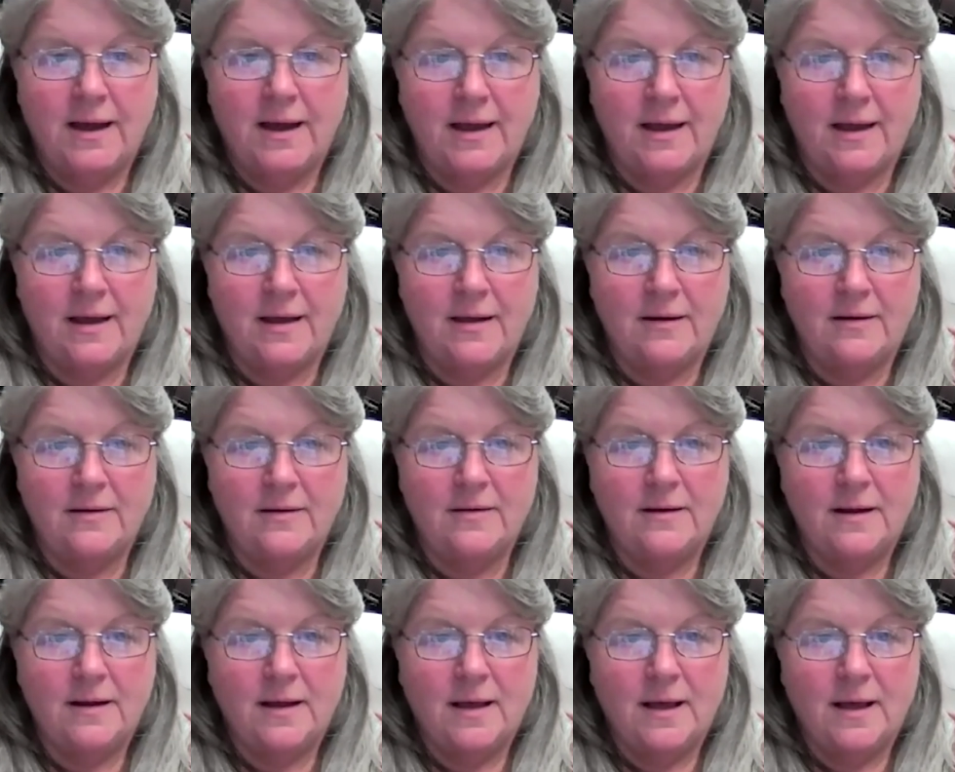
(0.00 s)

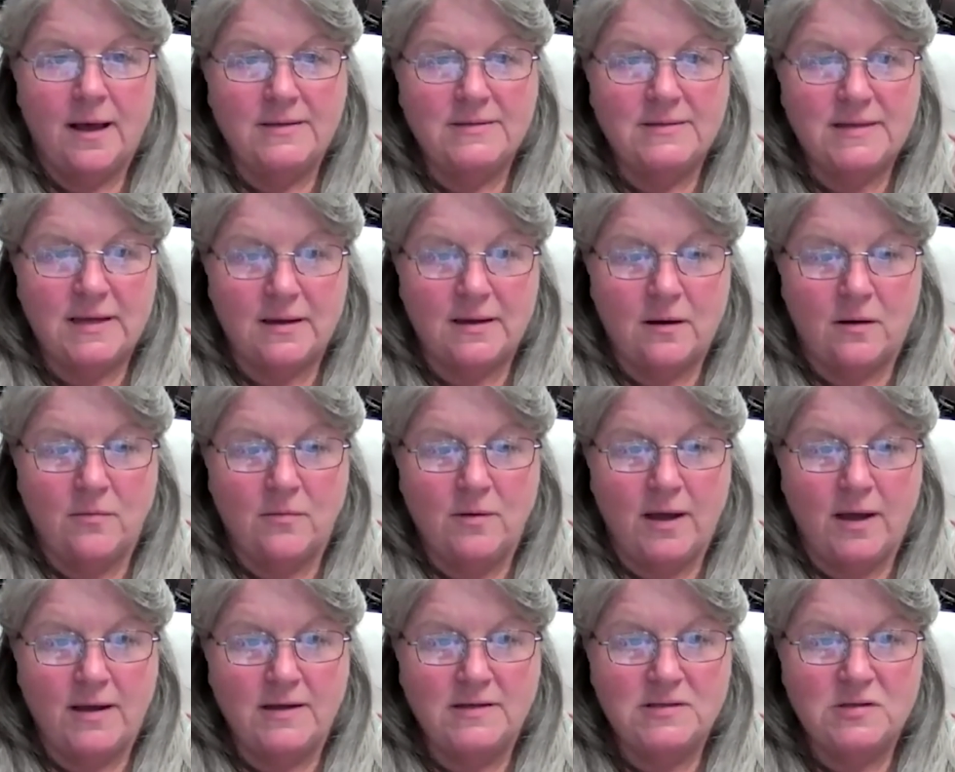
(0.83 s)
And I say,
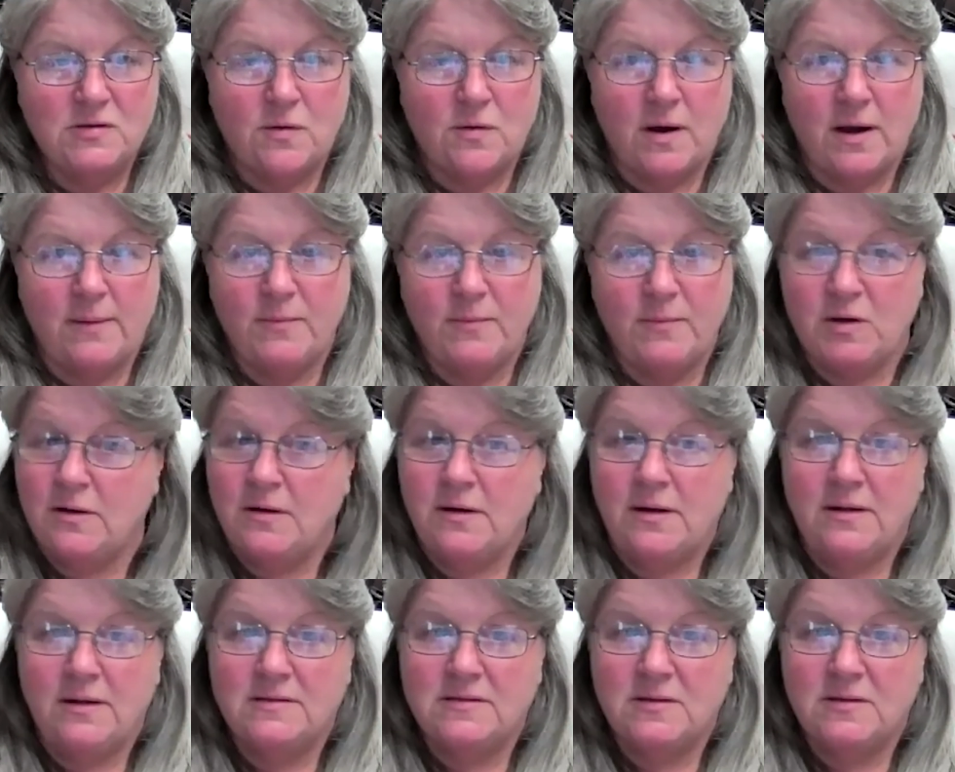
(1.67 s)
okay, so I'm going
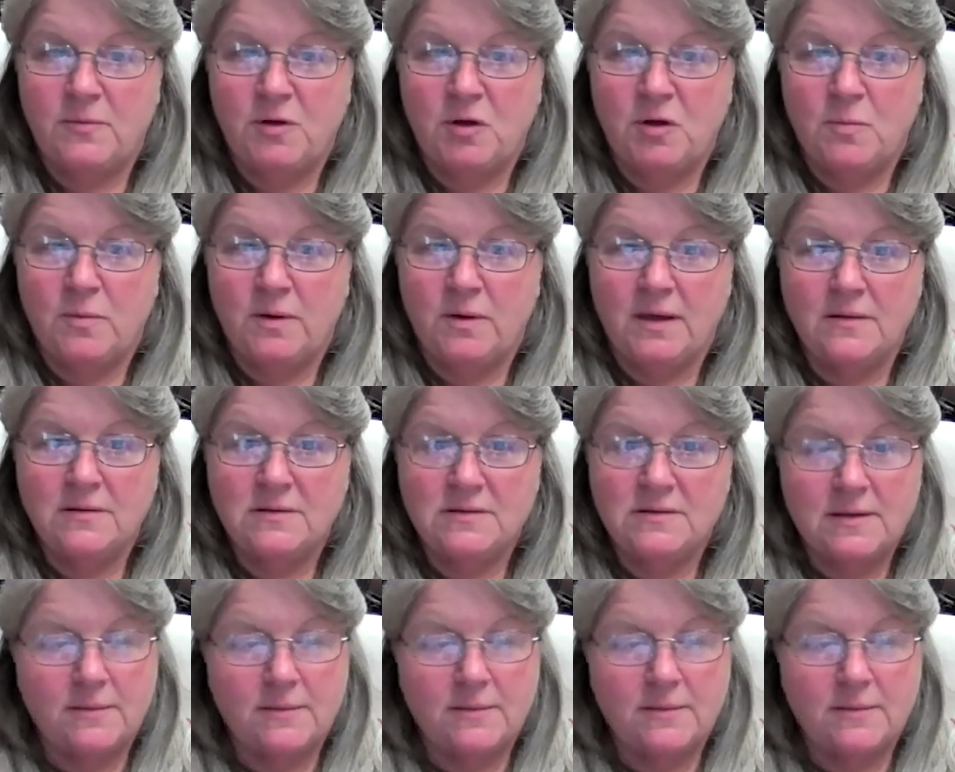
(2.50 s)
to need some humectants,